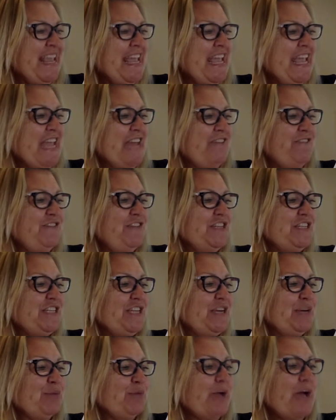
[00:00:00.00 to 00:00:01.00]
and
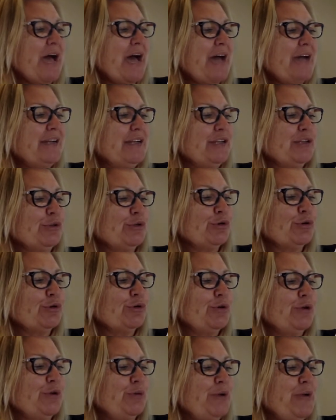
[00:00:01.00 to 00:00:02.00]
fishing rod and lure
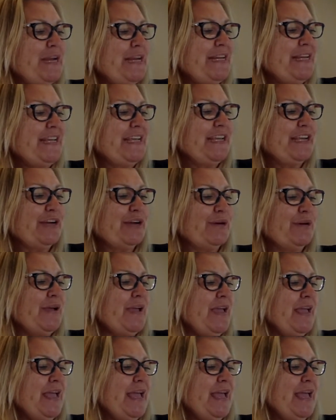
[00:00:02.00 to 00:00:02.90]
and rainy day gear,